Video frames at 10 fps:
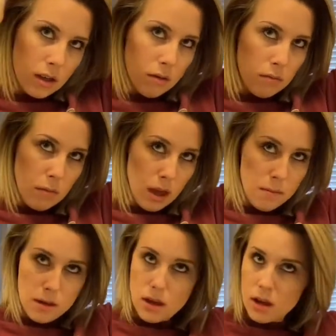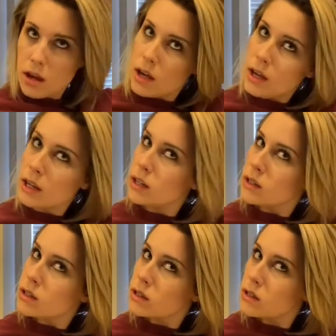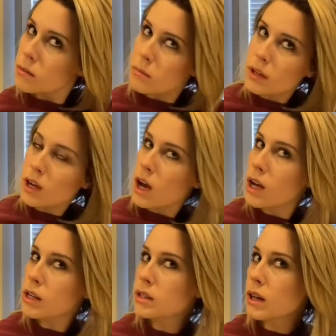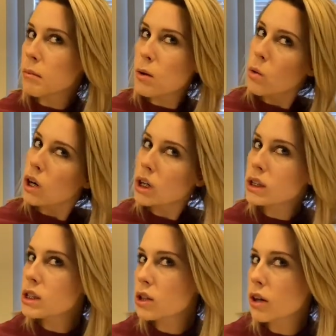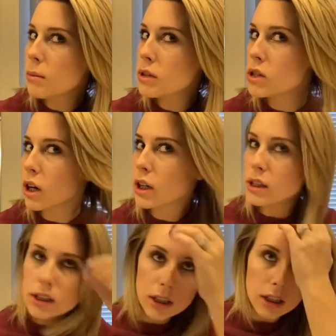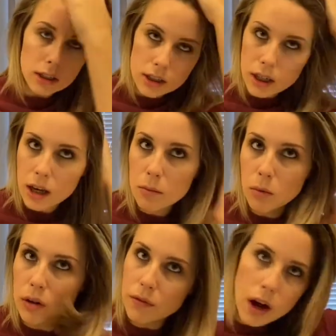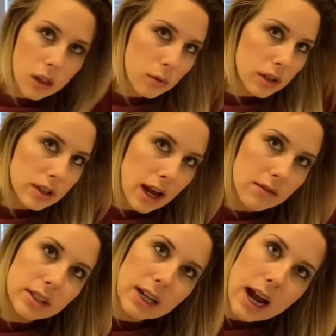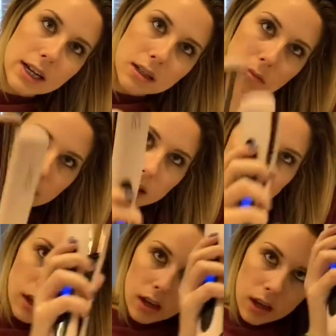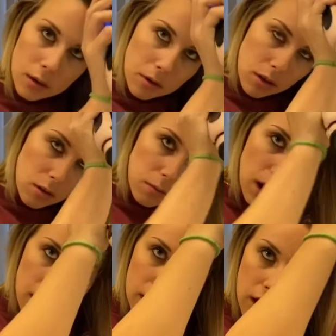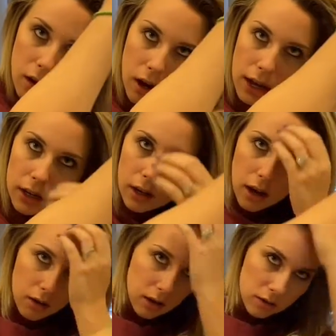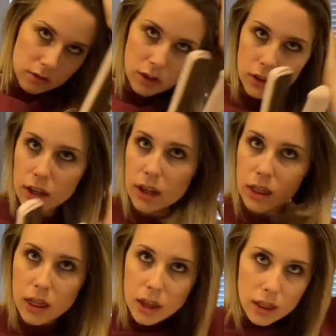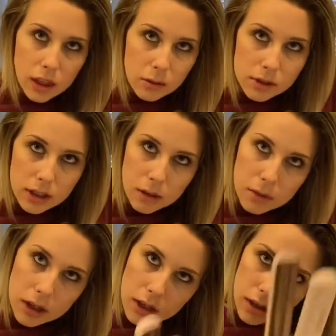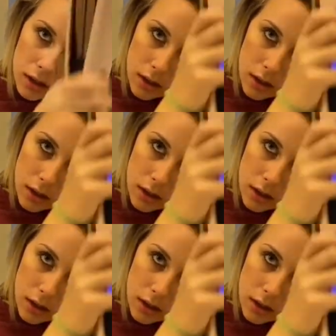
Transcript: maybe it's because like my work Instagram is starting to get more followers and I have it tagged in my little bio. I didn't know, you know, certainly didn't think that it was gonna be